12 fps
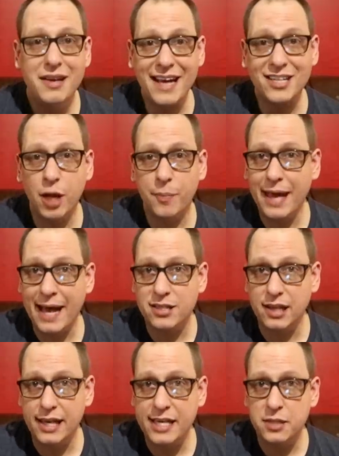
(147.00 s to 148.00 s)
Next up,
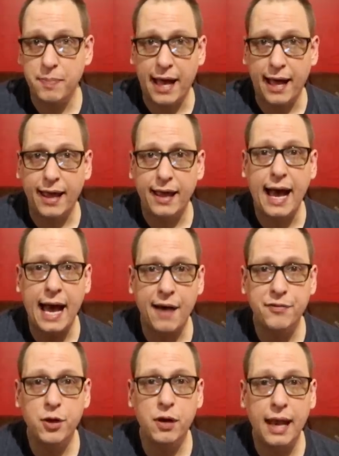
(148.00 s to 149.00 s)
Gaz Lee's back,
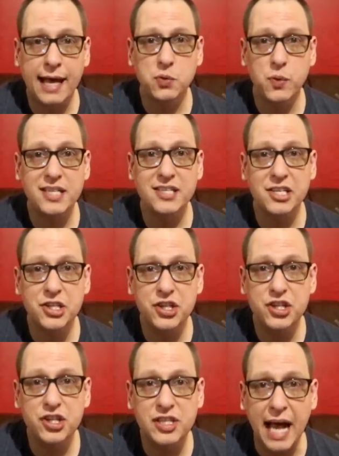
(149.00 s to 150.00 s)
after last week's
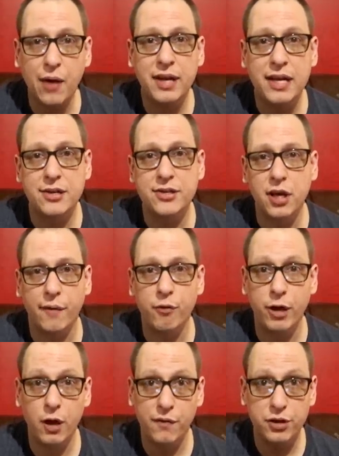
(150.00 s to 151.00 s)
astounding
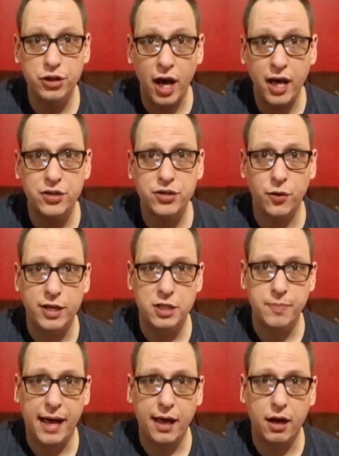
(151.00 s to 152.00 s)
discovery of a dinosaur in
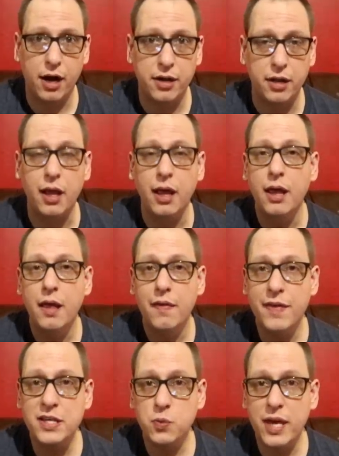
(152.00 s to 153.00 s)
his back garden.
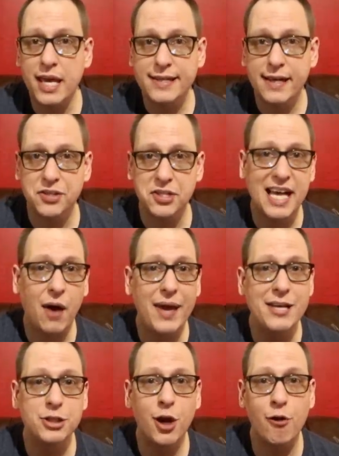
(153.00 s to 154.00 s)
This week he tells us how
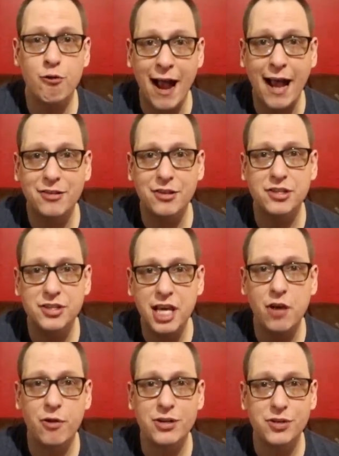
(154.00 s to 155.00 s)
he has cracked the
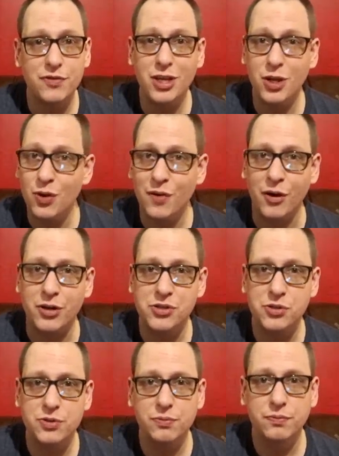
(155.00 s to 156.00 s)
secrets of the
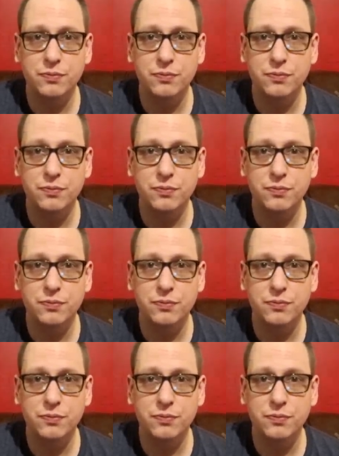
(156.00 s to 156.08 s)
universe.